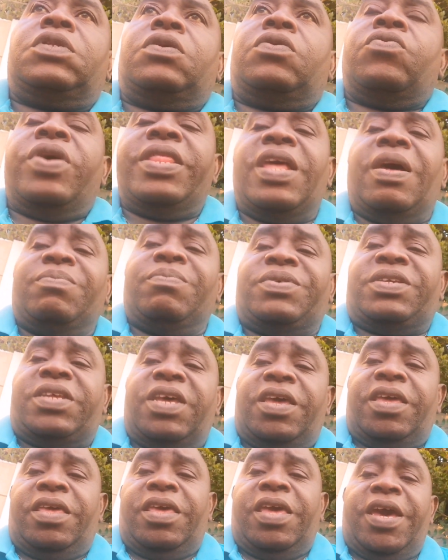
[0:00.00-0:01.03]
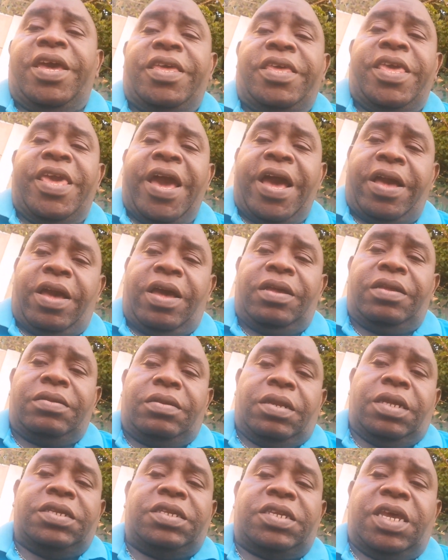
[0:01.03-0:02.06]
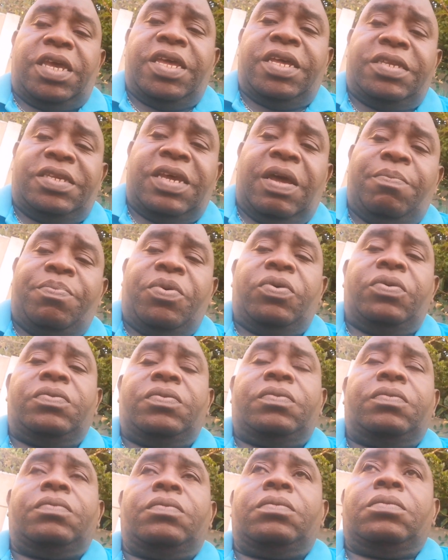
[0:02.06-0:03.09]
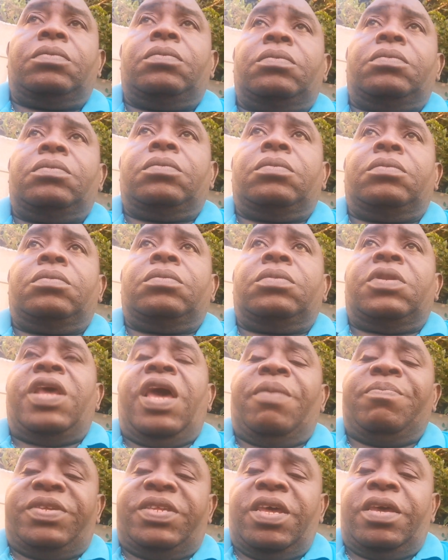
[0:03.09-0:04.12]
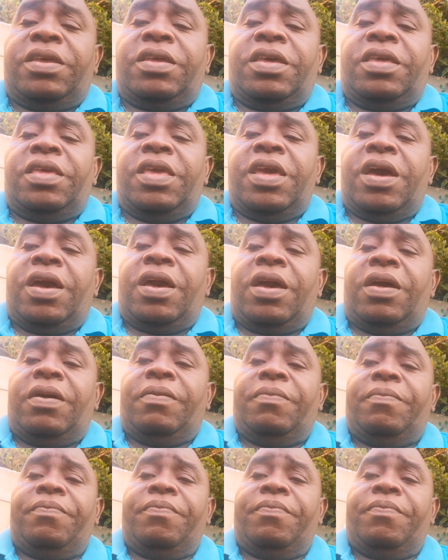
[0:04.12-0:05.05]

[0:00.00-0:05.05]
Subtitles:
When I'm staying here in Nyanga, let's say example, I'm staying in Nyanga.